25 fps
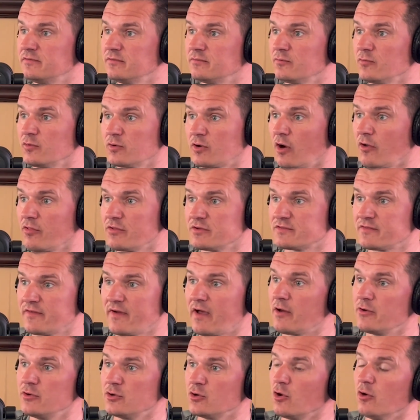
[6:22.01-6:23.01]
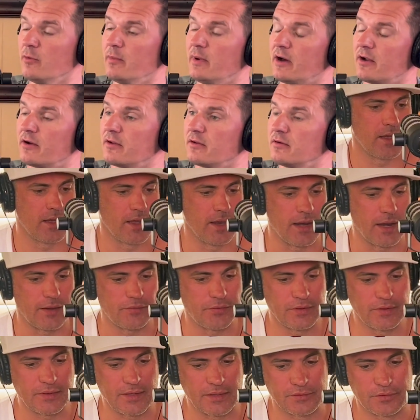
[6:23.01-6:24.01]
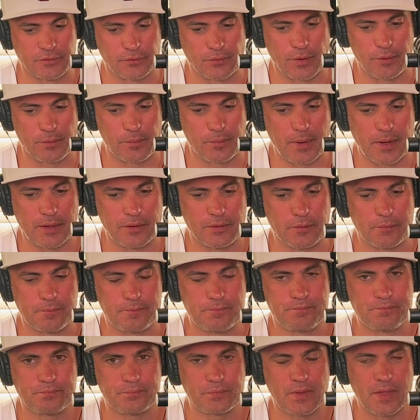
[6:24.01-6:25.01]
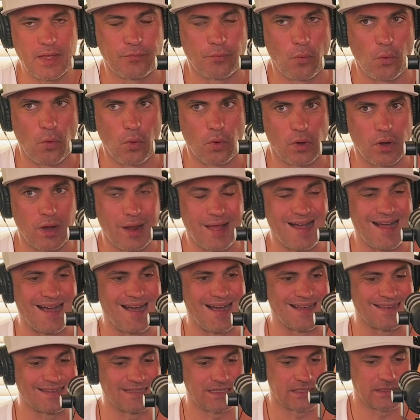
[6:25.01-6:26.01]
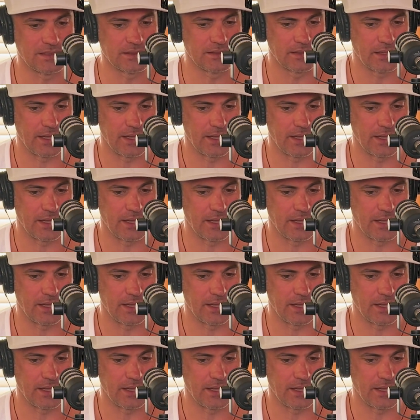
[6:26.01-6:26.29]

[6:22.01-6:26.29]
regardless of how you go about And I think that's a great reminder for us